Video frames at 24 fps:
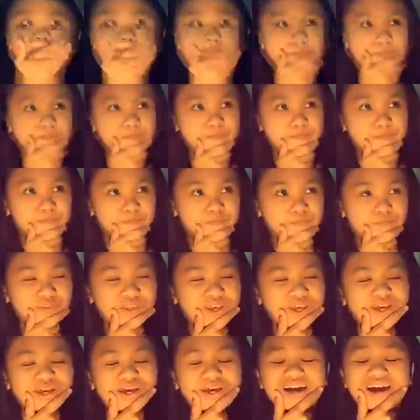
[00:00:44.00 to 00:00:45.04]

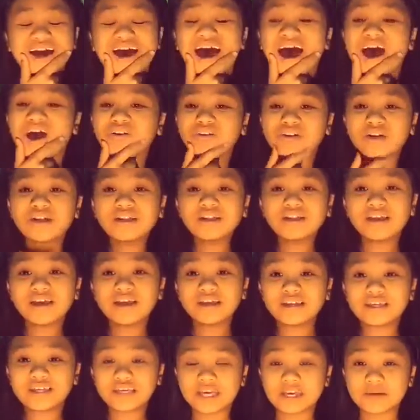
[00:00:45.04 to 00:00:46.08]
How can
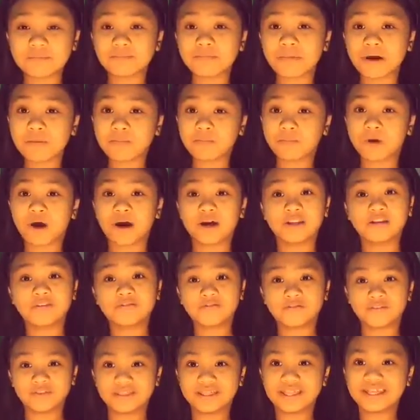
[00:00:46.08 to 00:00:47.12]
I keep my body
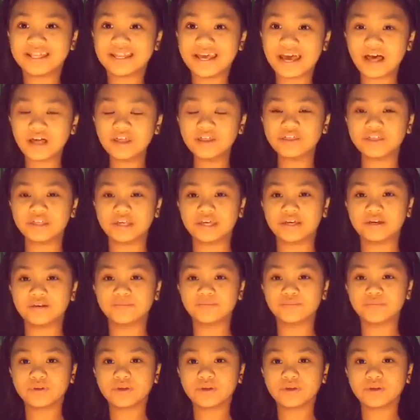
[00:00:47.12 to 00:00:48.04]
fit and healthy?